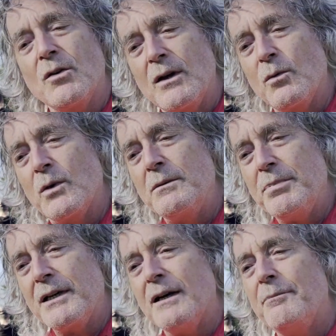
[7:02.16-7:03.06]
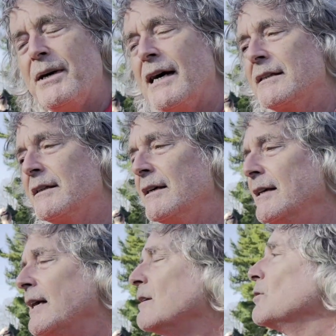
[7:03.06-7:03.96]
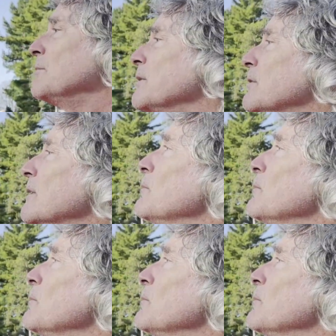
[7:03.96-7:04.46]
soil wouldn't be compacted, and it would be growing